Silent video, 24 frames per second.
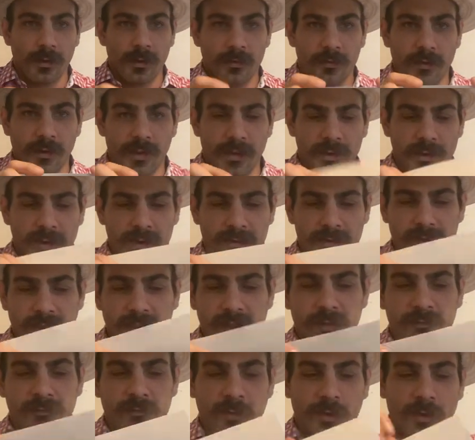You get this
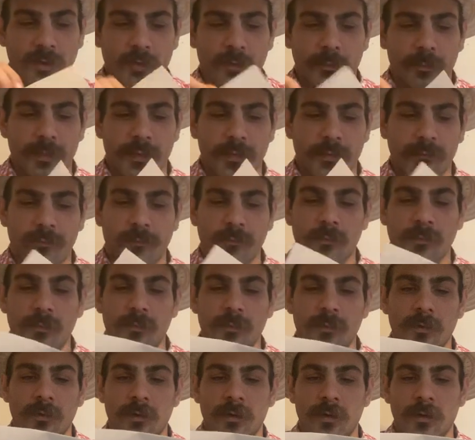envelope,
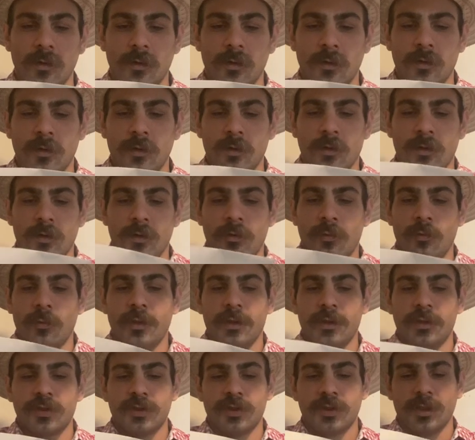
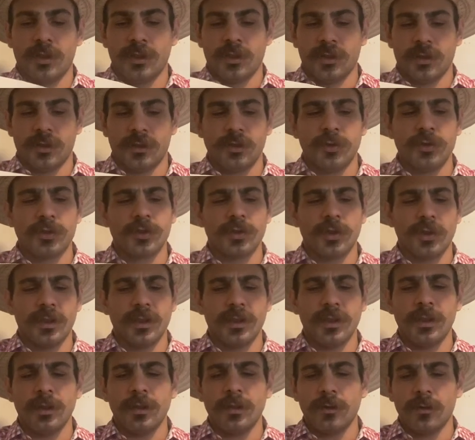which uh,
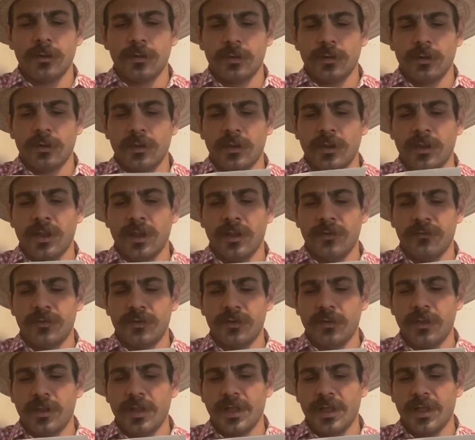usually gives
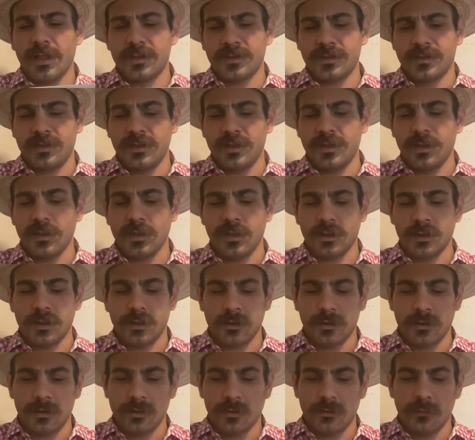you guys the uh,
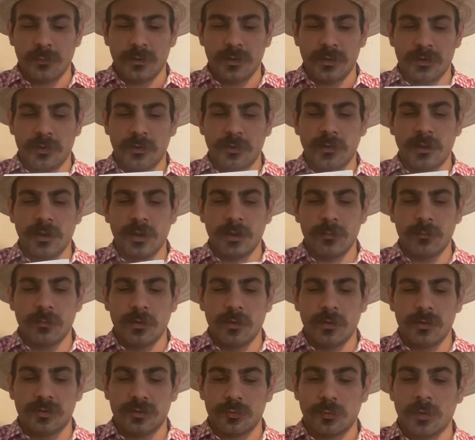return
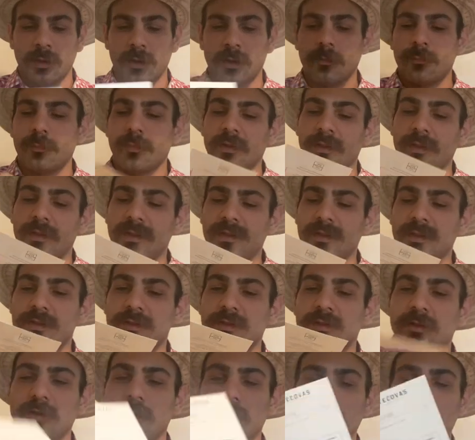label as well, but this is
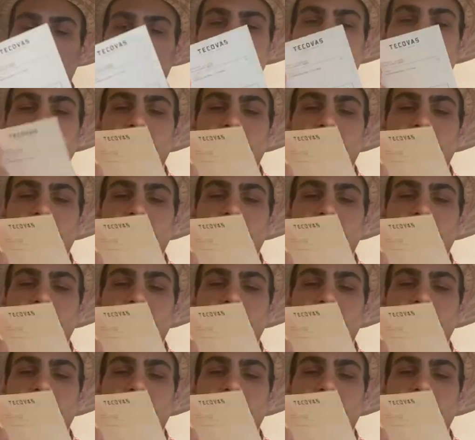your